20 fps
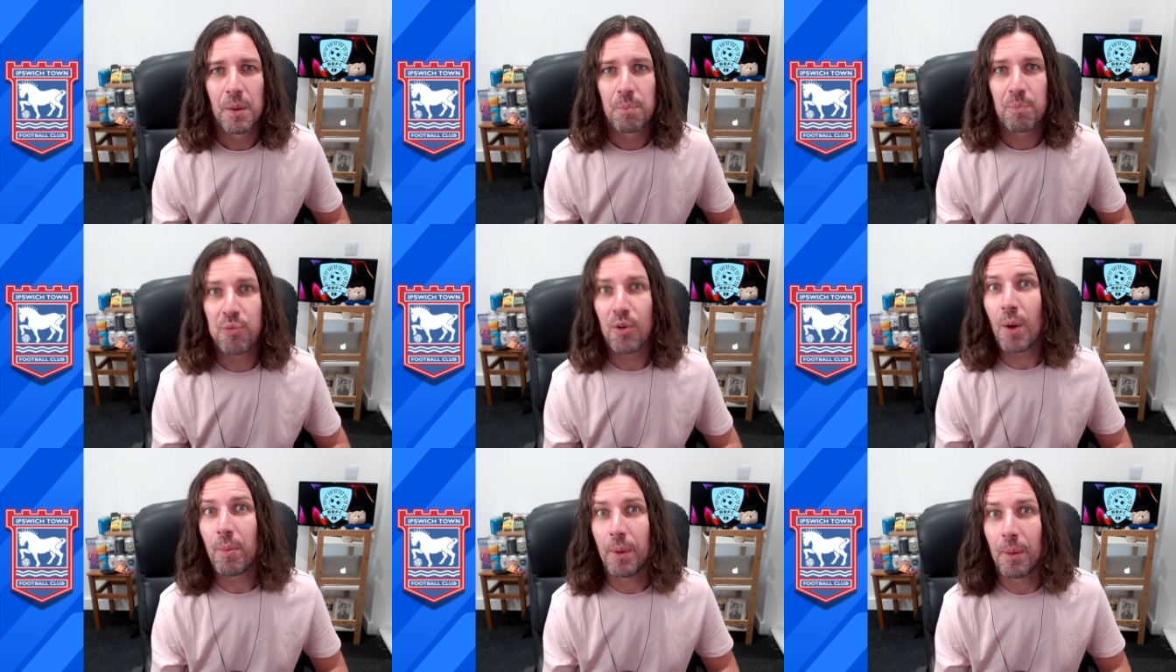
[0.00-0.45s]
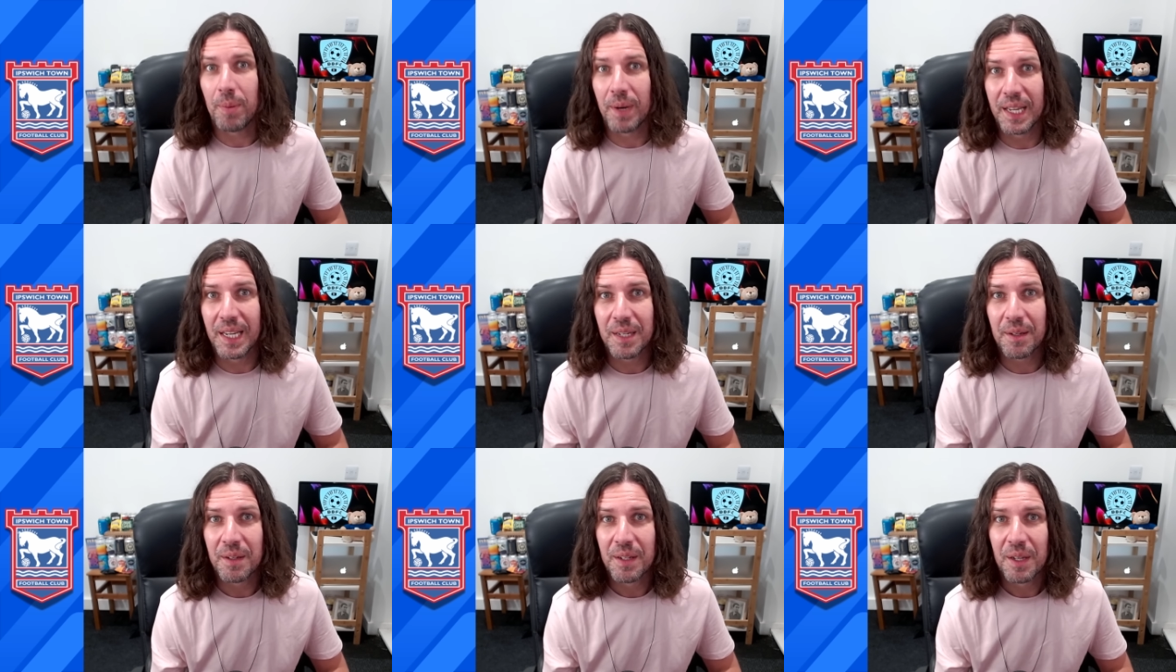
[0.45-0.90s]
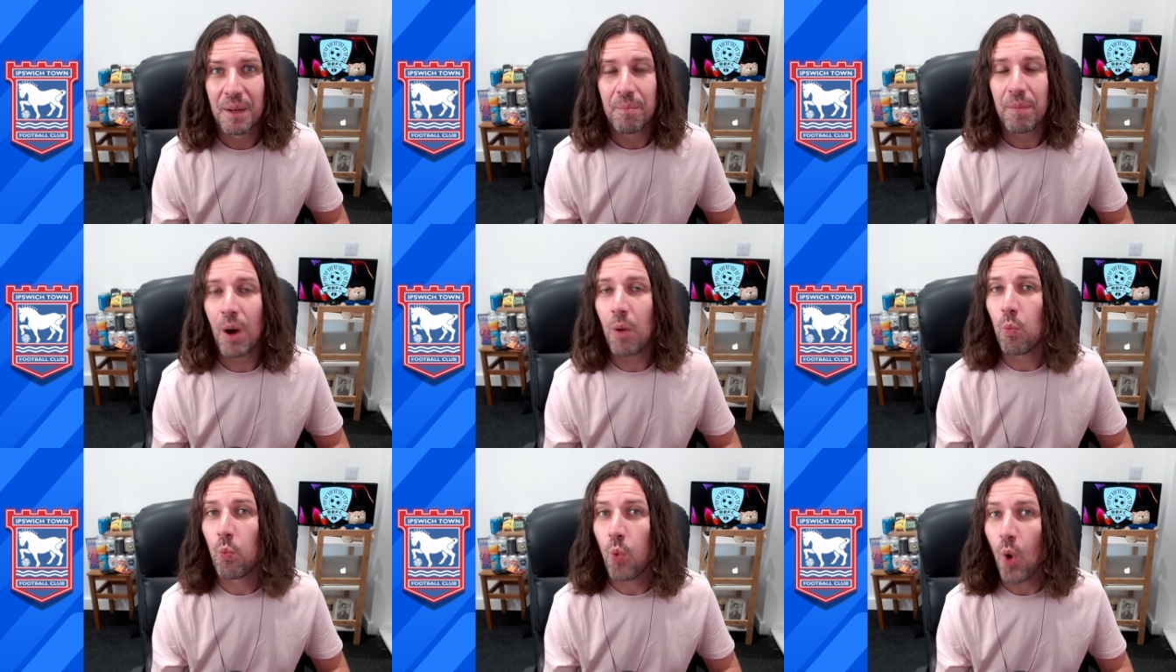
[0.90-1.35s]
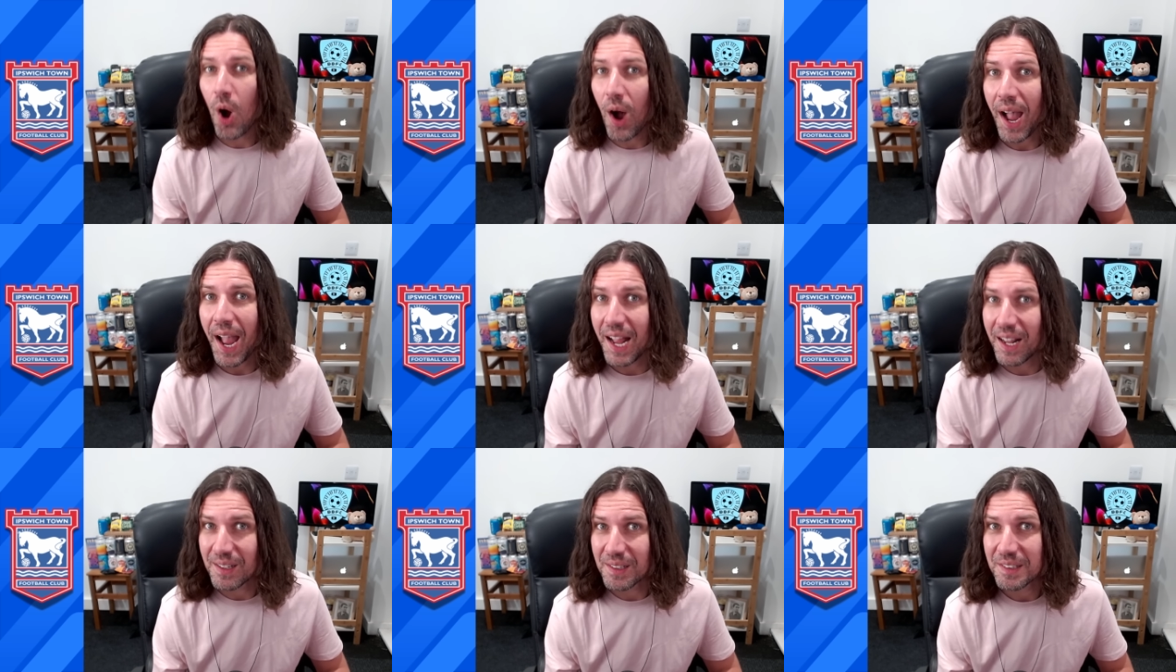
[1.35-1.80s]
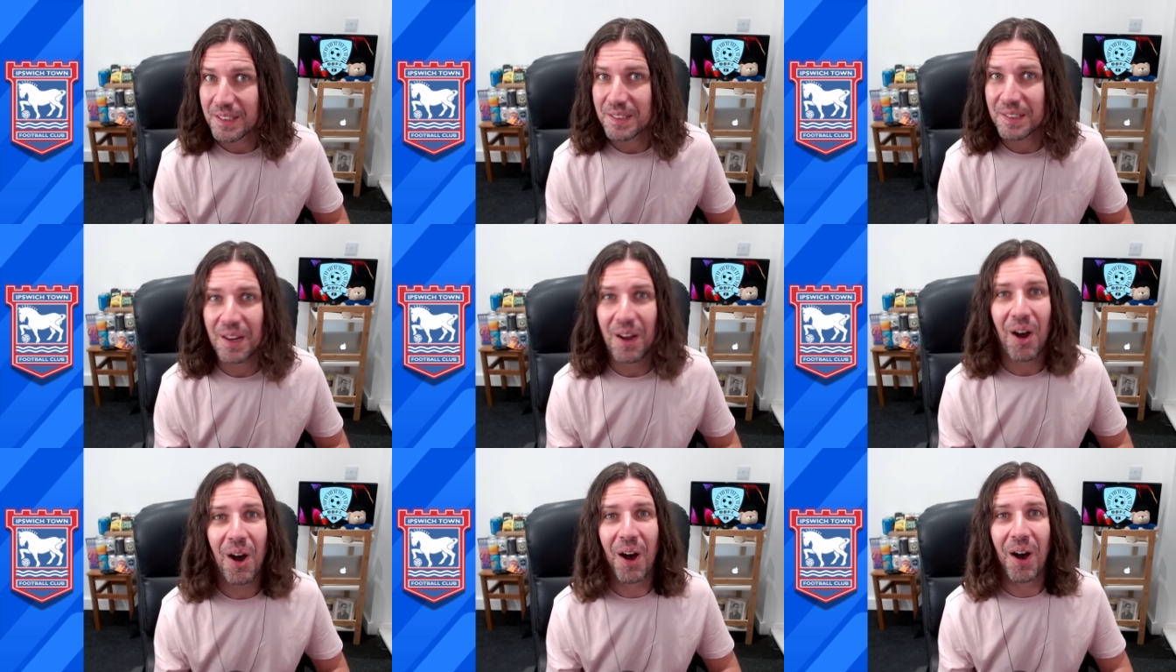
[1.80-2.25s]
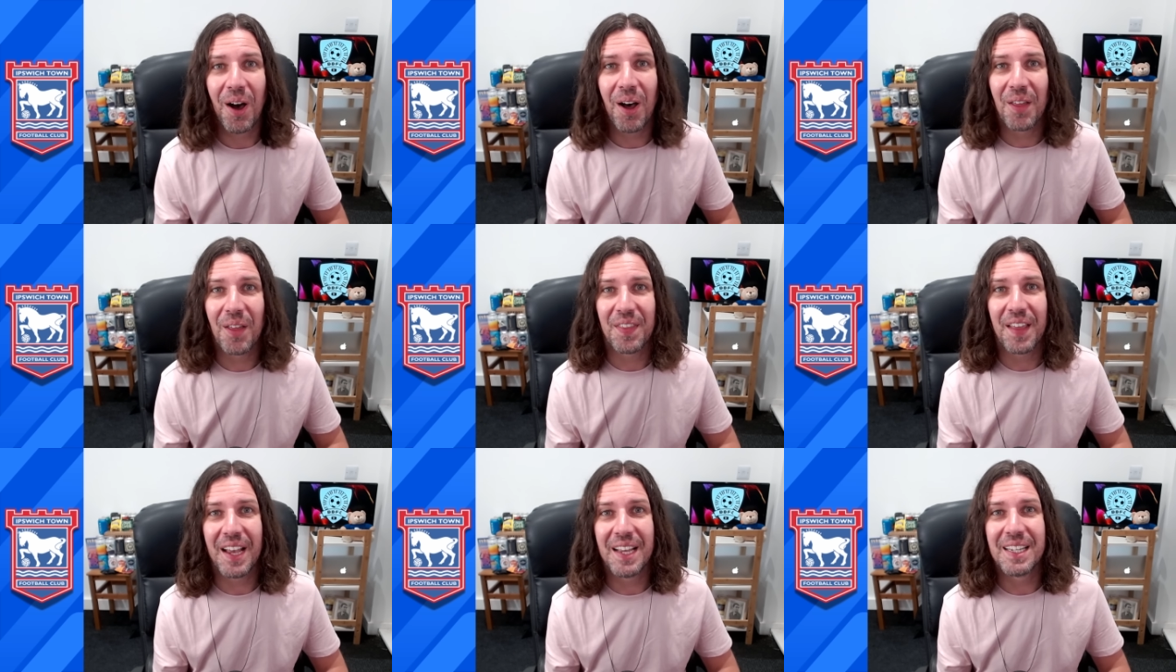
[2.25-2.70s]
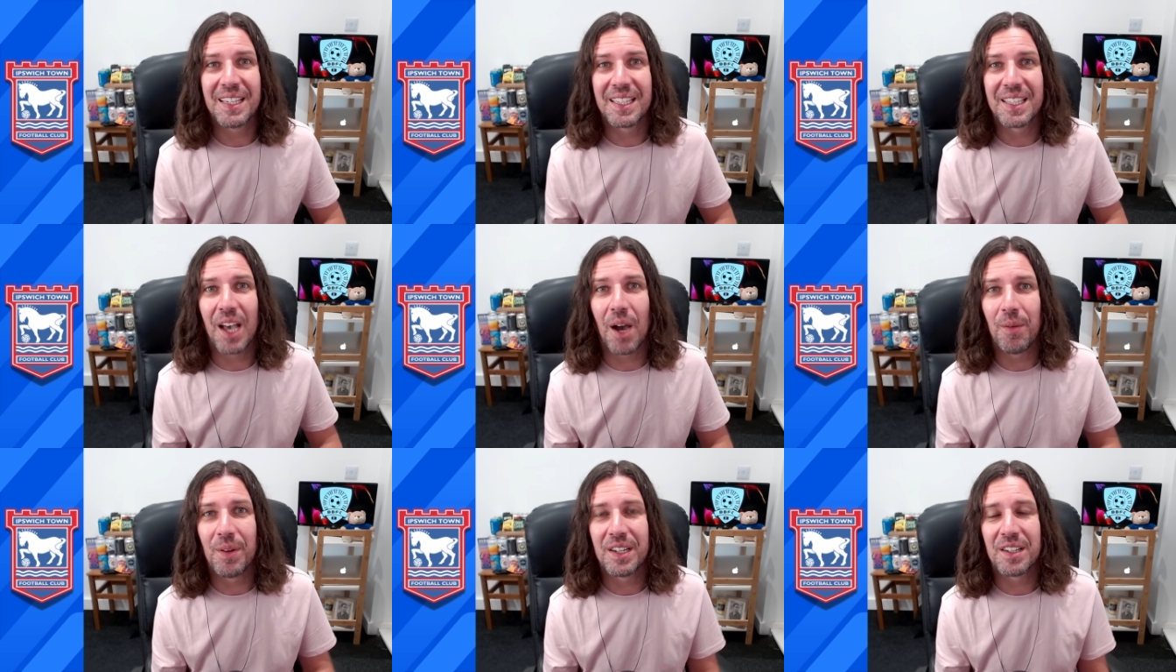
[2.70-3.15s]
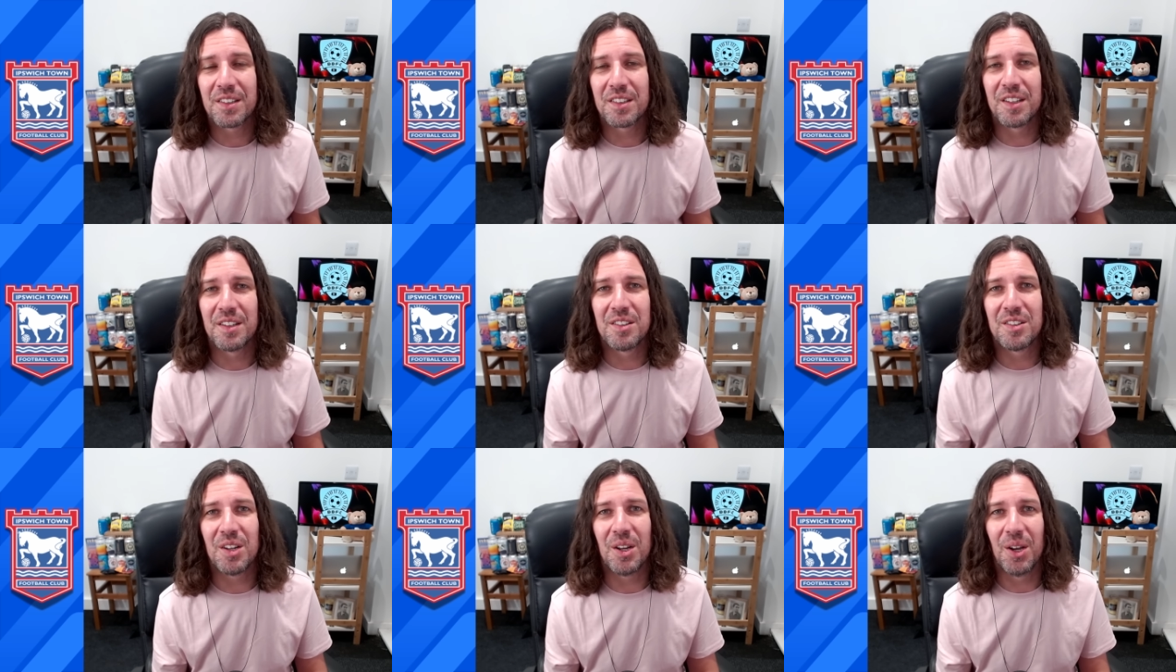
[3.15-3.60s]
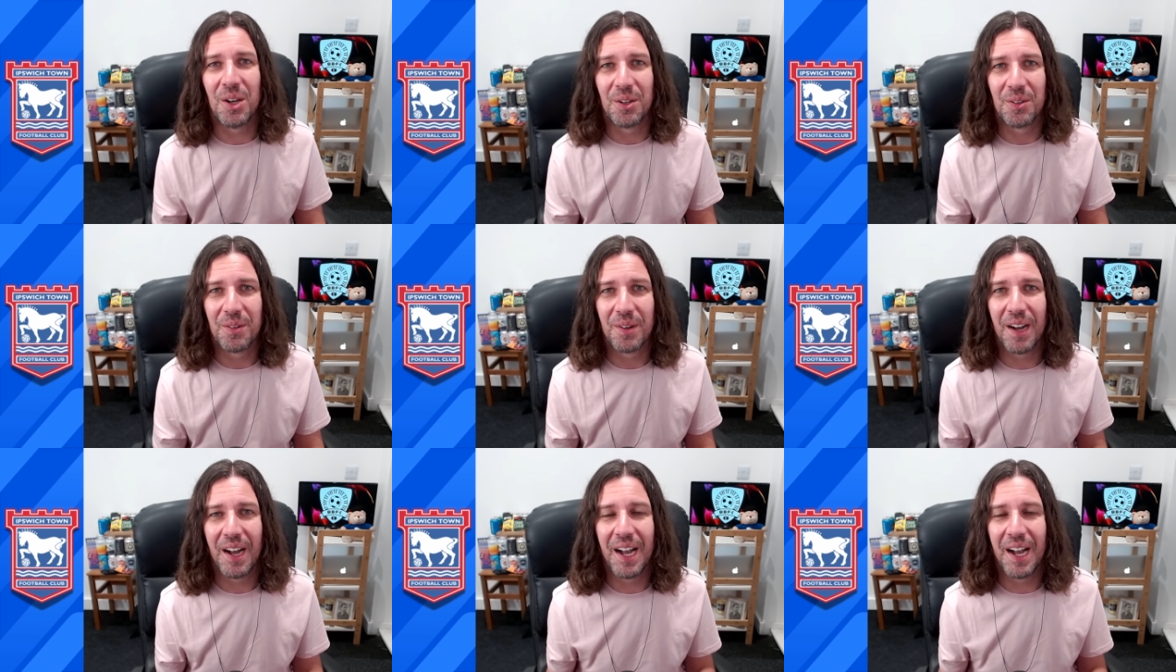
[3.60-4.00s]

Probably, but what else are they going to do?